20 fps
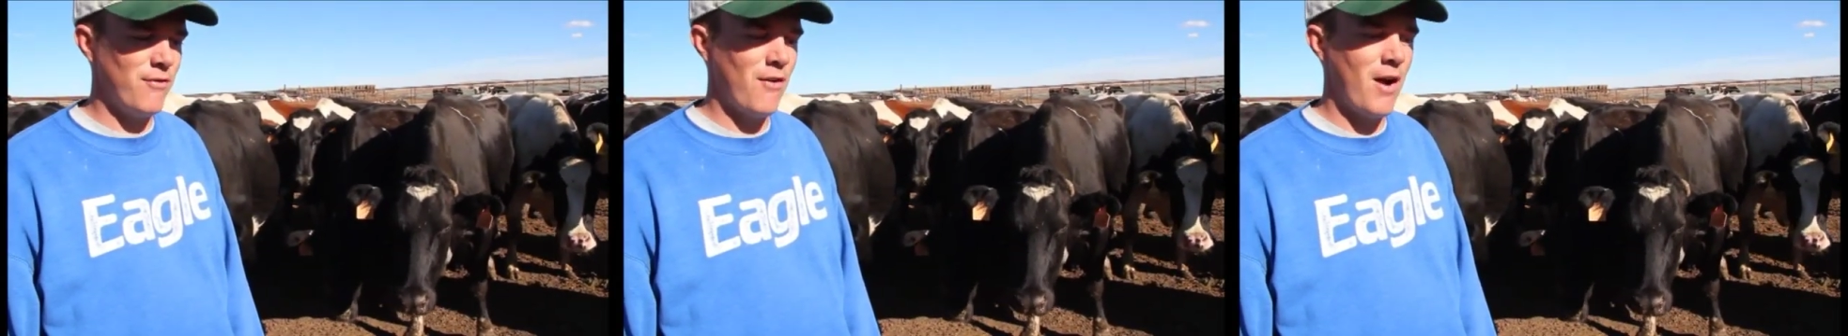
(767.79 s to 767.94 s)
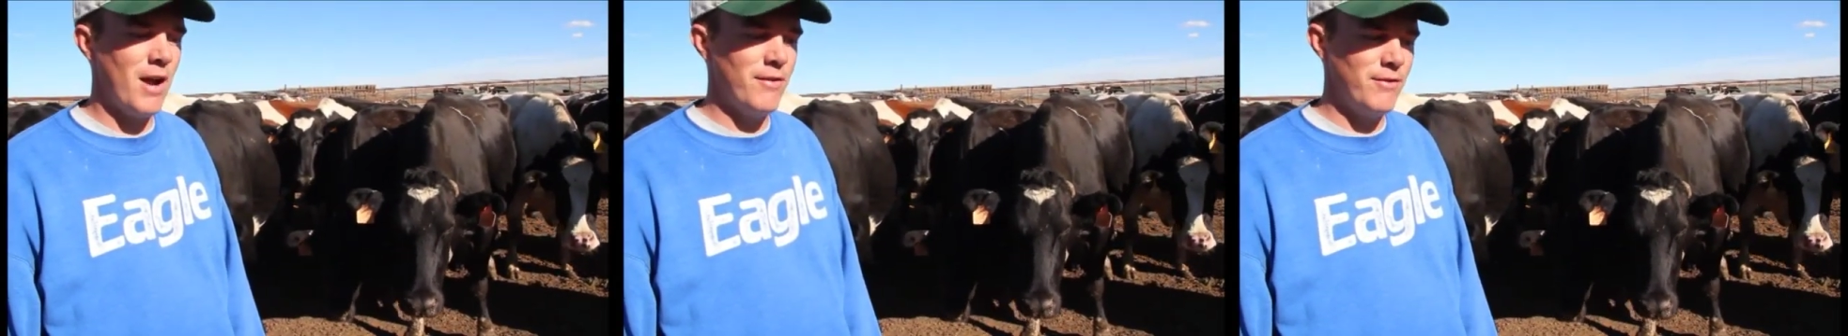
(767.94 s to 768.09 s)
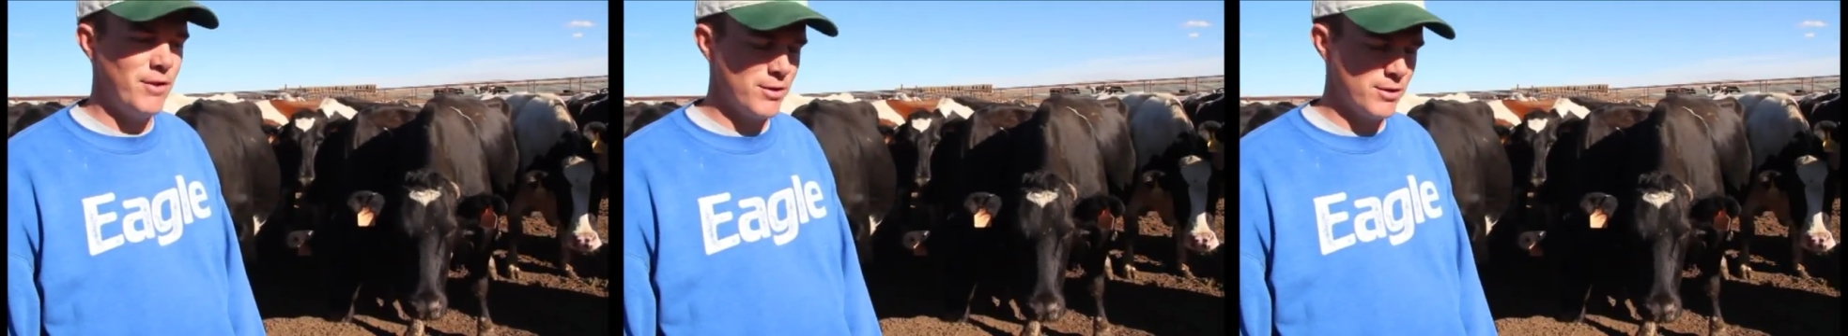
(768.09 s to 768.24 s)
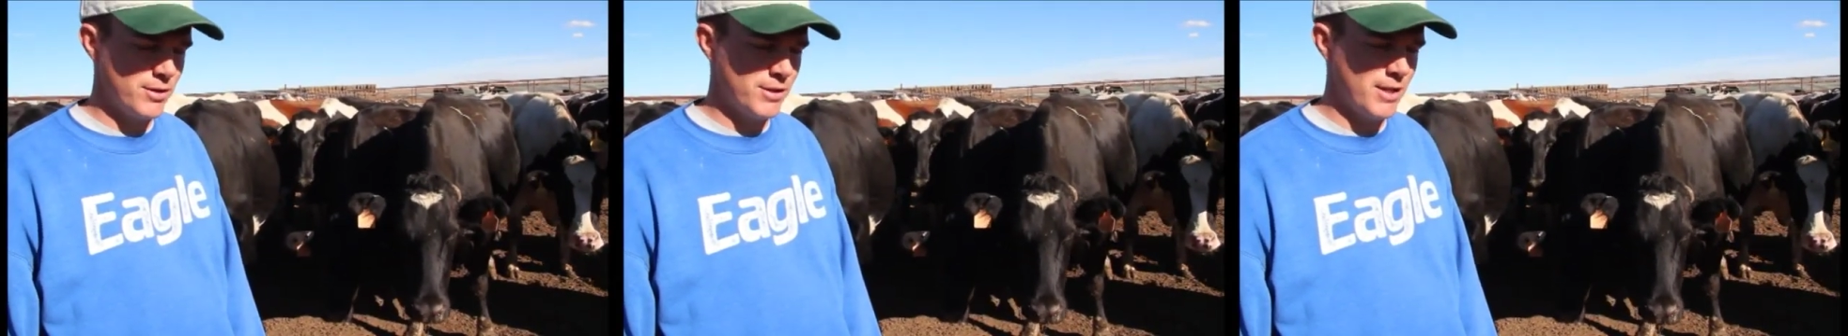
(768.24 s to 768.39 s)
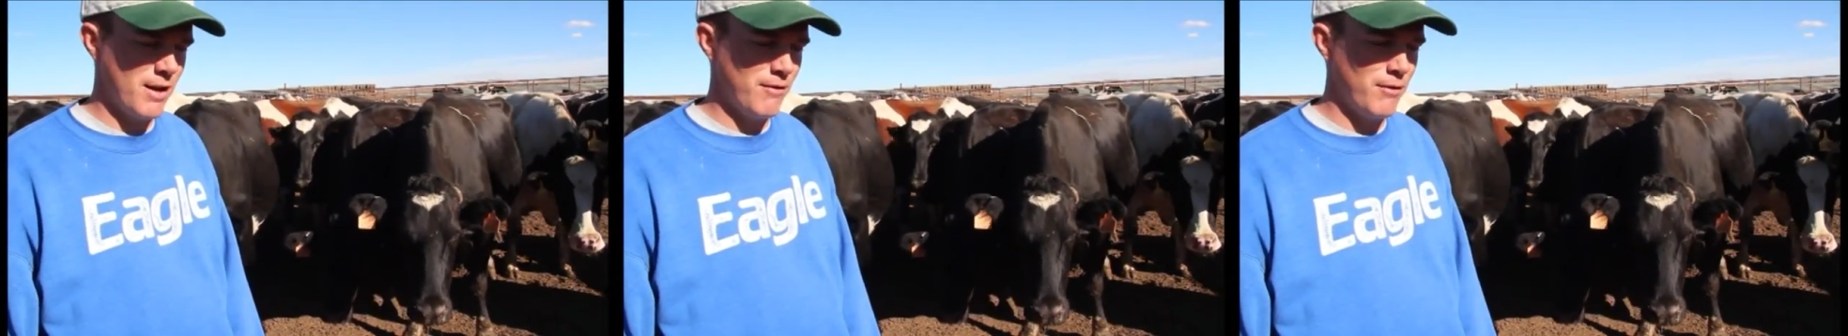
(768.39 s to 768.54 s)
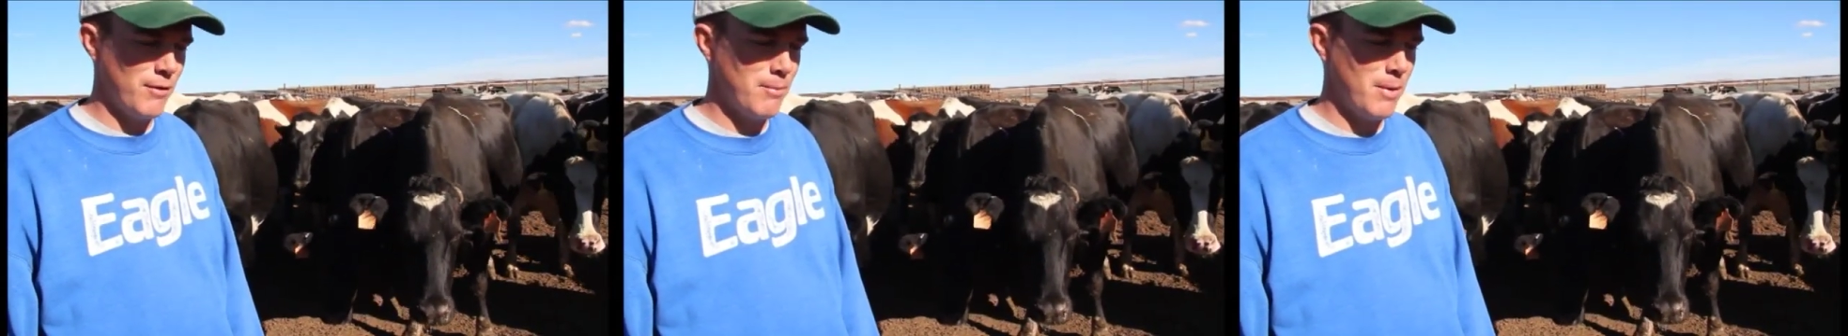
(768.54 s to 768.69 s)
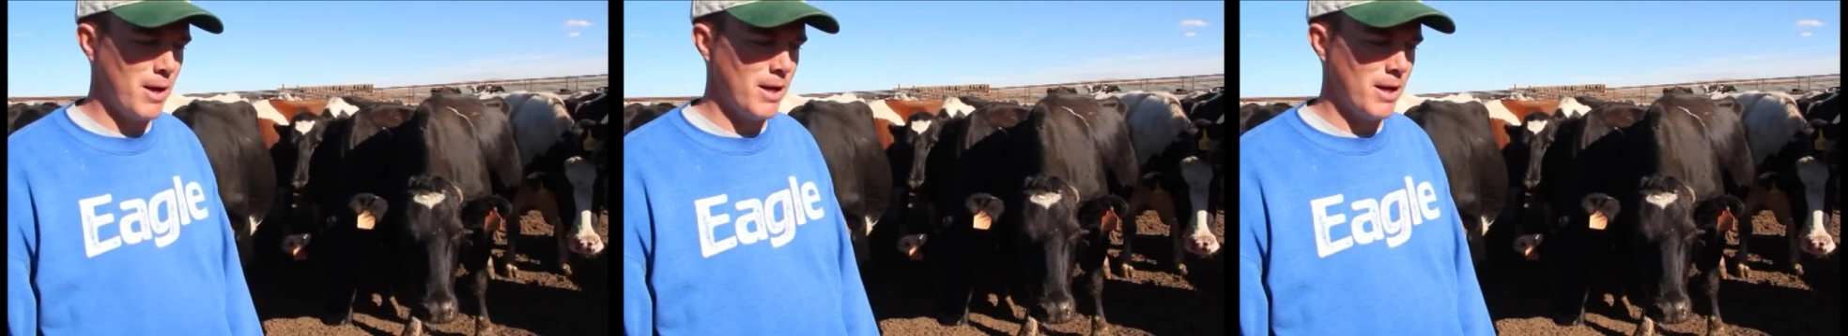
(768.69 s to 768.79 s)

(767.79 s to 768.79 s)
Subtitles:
5 years 7